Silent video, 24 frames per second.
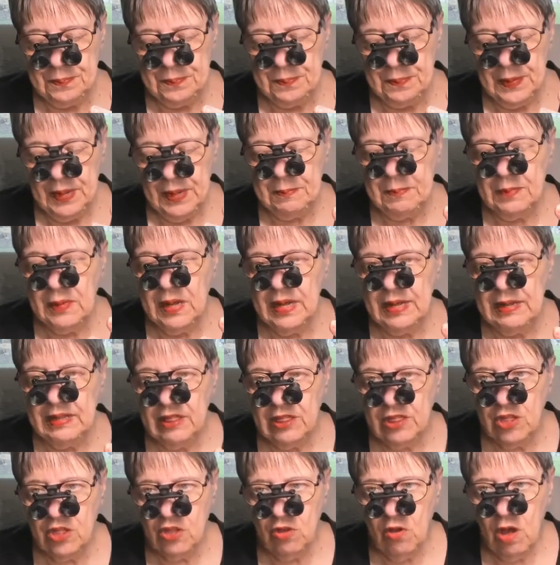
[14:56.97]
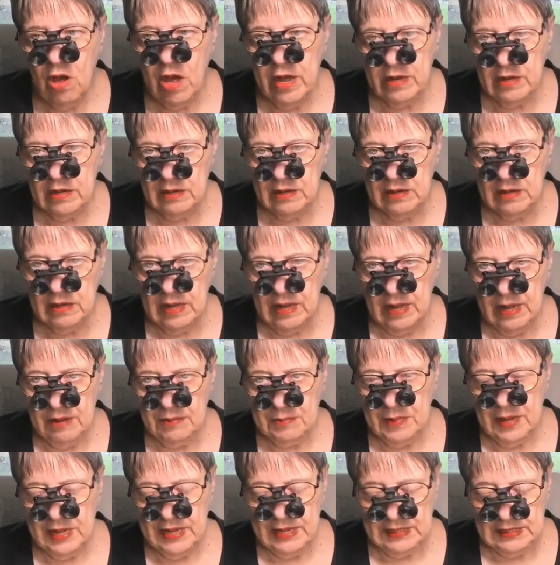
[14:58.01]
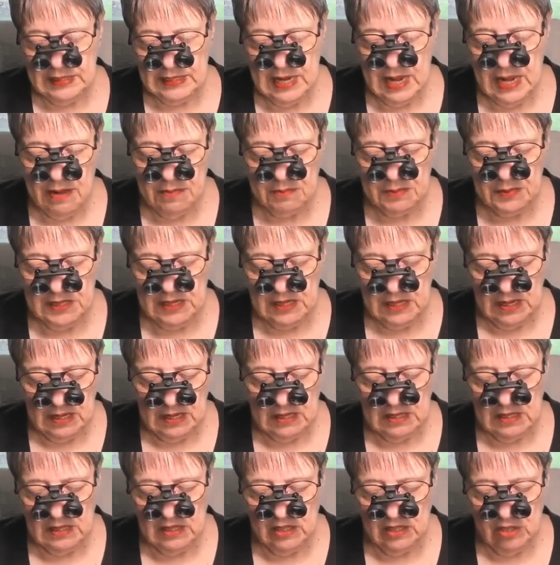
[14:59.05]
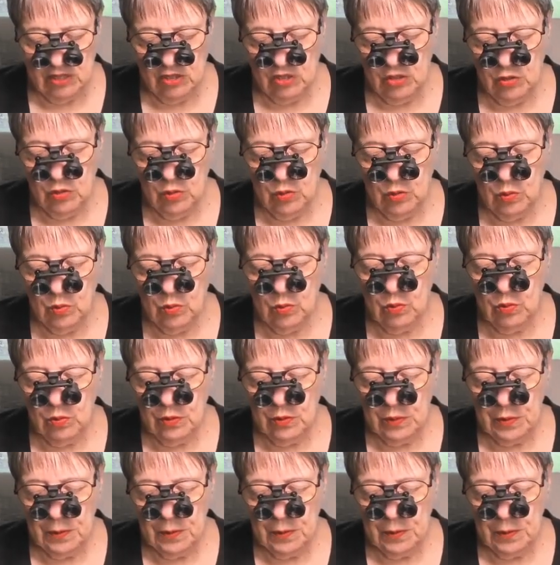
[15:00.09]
But my thought and my attempt is to